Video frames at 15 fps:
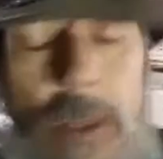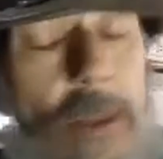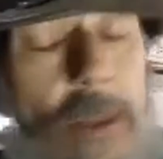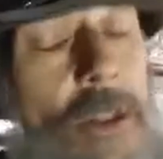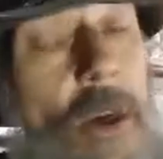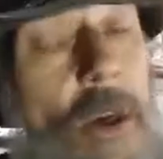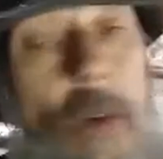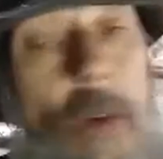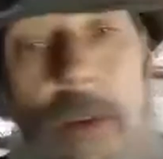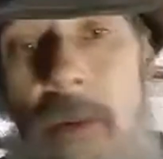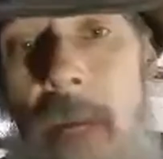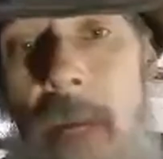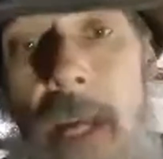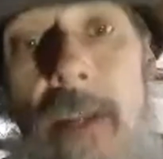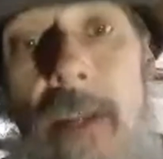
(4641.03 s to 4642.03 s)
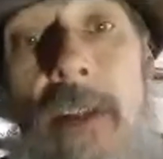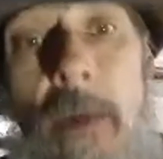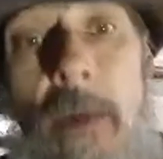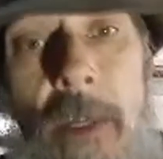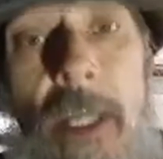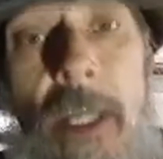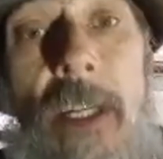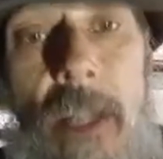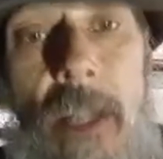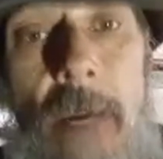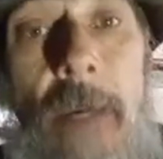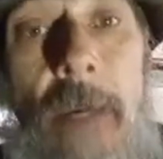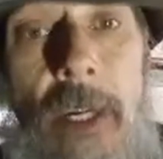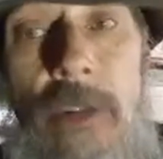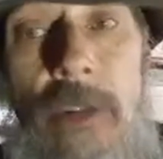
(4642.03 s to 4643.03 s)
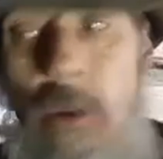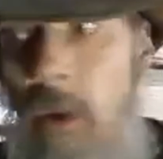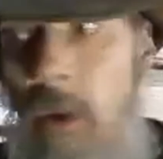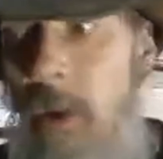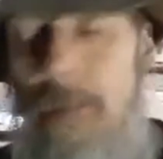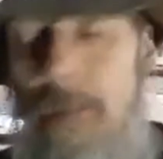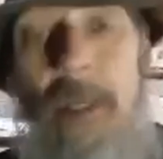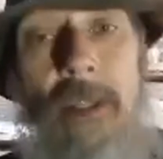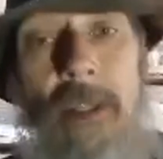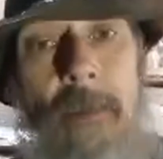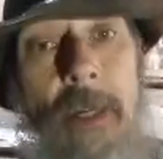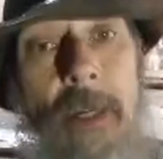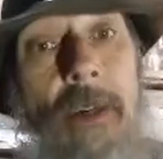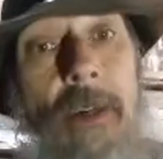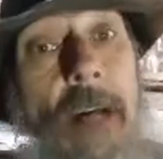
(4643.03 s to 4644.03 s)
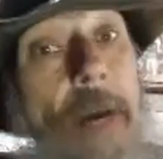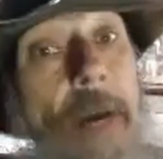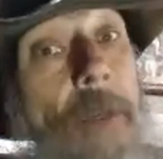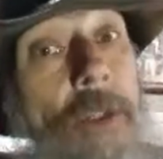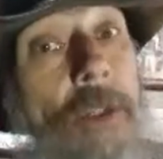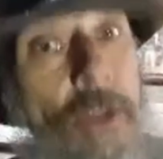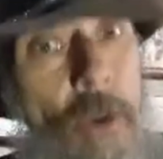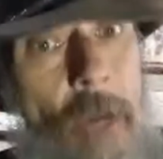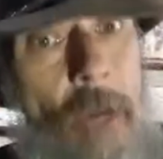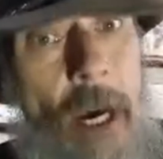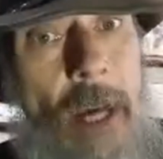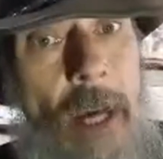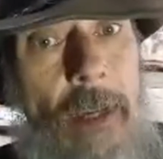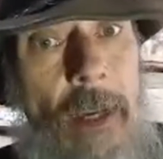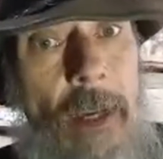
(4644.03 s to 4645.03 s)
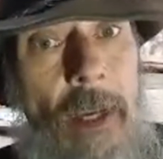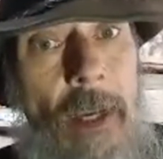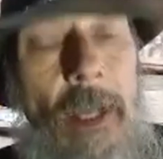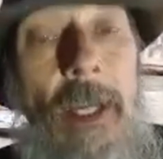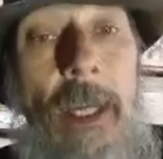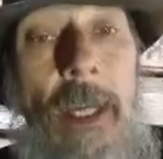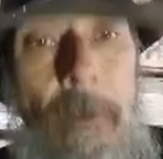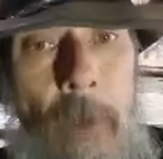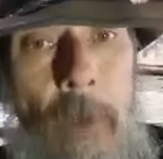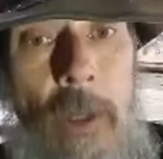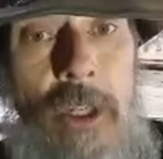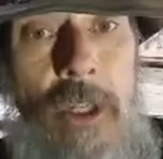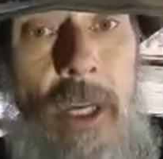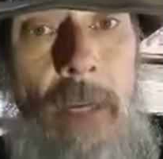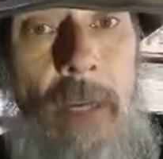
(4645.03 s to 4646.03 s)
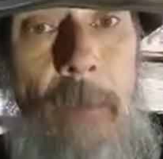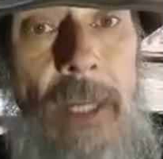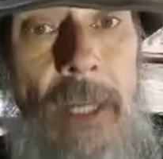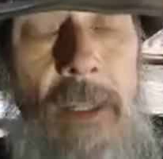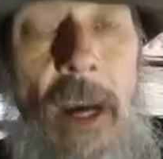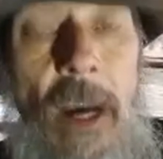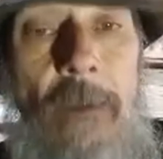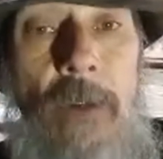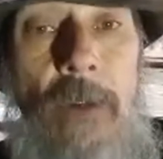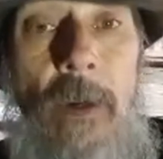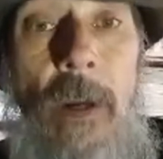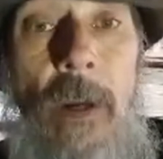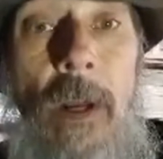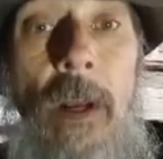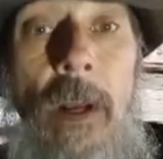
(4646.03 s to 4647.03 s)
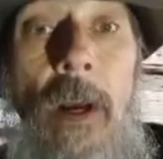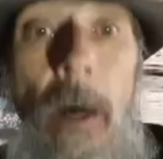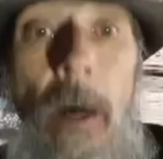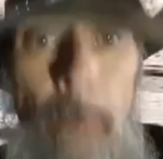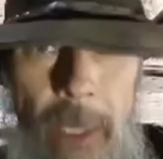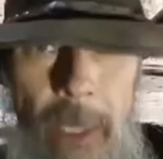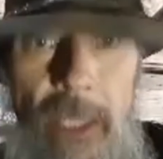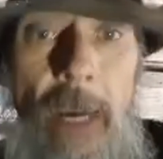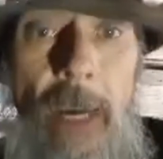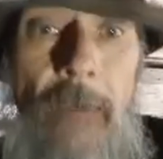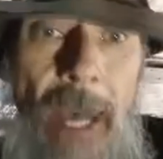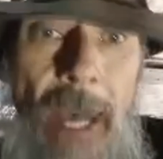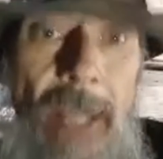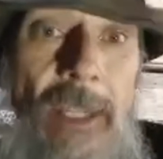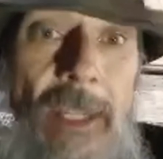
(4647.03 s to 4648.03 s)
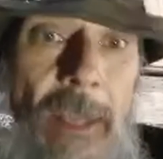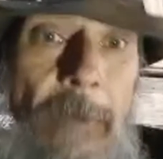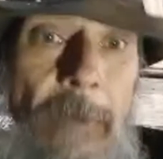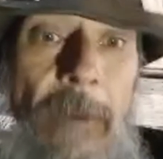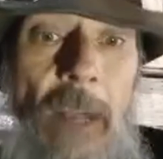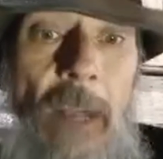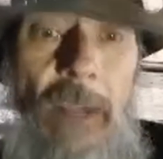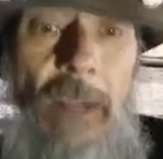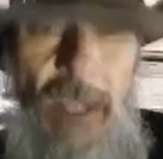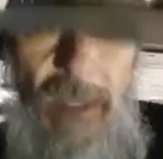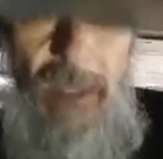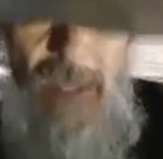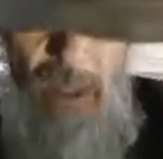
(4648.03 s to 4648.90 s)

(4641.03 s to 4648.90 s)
Don't do that. It's one thing to come in and troll and be somebody you're not, but do not impersonate a police officer. A police officer, that is a felony. So